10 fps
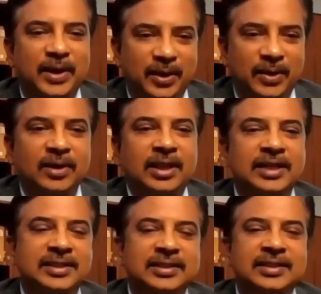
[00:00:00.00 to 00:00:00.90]

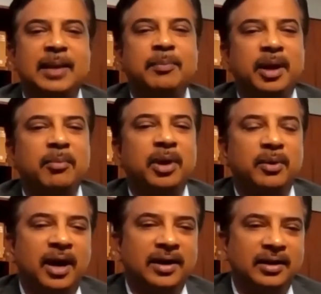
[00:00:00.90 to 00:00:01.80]
That's step number
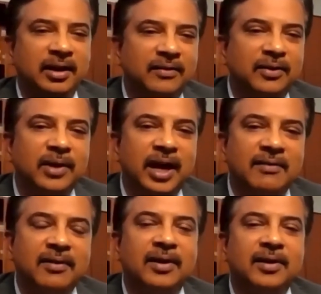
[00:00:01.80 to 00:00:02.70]
one. You have to have
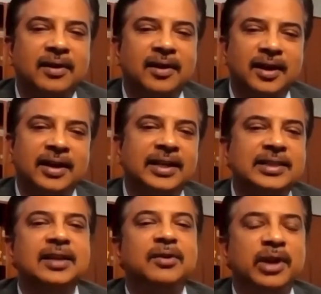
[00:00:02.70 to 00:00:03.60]
a
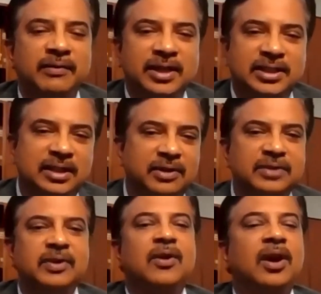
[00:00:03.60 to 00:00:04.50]
reason to investing,
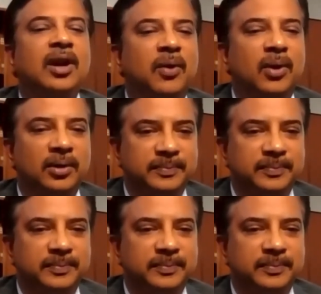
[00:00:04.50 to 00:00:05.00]
which we call a goal.